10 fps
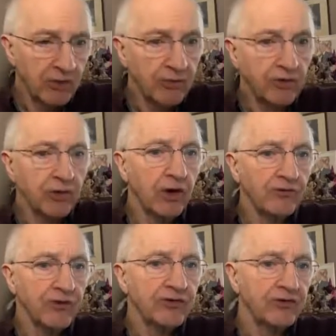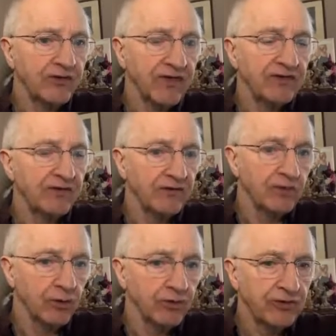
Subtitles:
The converse of that is, of course,